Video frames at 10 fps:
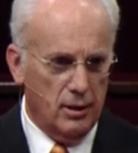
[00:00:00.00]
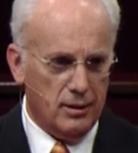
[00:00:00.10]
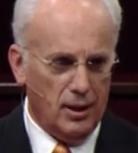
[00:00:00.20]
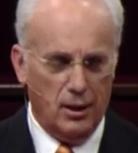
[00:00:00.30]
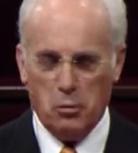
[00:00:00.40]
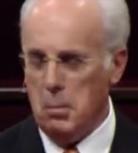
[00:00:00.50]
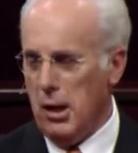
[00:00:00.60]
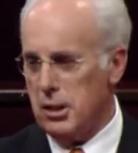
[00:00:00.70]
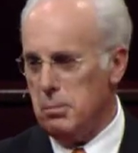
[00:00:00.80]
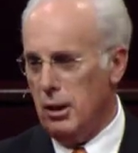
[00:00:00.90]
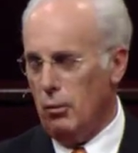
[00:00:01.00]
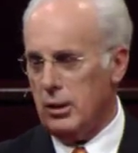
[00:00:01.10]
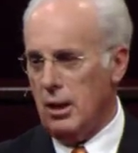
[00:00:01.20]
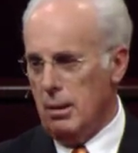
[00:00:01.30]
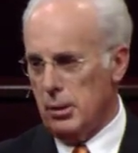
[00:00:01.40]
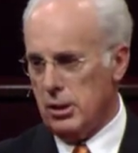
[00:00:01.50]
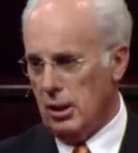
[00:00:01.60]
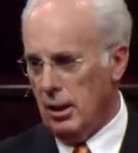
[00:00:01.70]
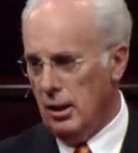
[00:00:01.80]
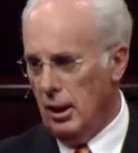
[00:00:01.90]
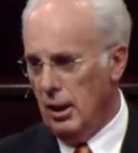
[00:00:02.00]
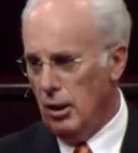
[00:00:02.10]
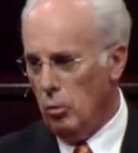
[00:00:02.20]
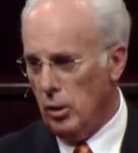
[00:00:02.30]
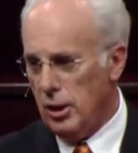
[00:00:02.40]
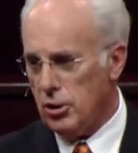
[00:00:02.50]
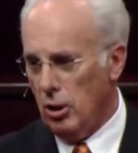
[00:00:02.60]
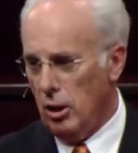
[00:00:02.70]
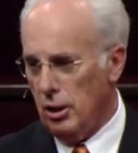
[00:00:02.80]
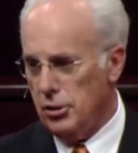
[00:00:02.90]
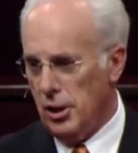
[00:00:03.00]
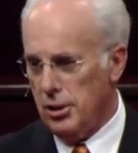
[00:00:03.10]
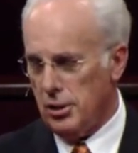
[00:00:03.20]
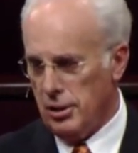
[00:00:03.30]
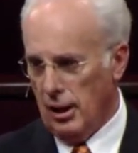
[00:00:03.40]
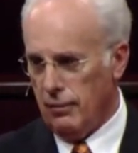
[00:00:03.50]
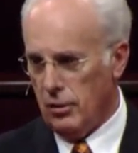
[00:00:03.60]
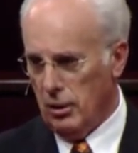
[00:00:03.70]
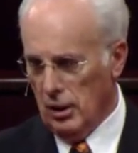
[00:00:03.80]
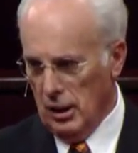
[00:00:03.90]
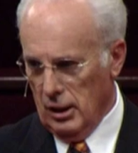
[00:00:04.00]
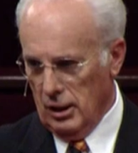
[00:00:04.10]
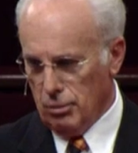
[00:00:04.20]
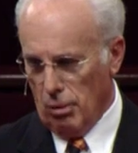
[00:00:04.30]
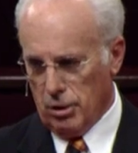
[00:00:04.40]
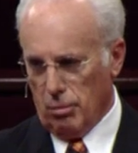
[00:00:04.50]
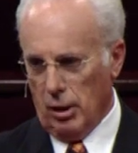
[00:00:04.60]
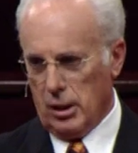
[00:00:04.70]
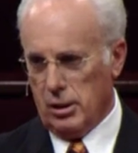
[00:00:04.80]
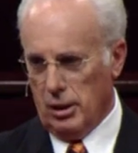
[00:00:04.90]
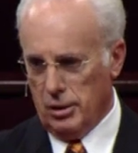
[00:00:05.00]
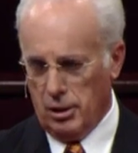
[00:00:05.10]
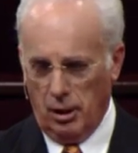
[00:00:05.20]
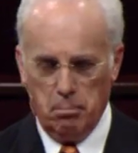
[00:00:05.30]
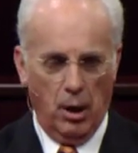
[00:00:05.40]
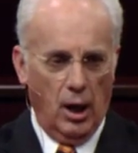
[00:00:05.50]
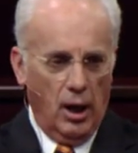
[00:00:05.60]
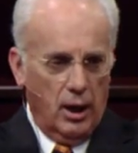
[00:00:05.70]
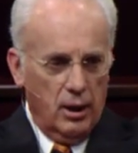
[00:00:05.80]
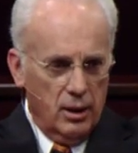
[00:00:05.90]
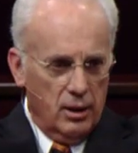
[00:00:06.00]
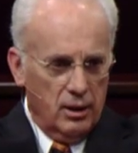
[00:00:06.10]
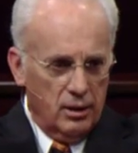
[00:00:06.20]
It kind of reminds me of what Thomas said when he saw Jesus after his resurrection and said, My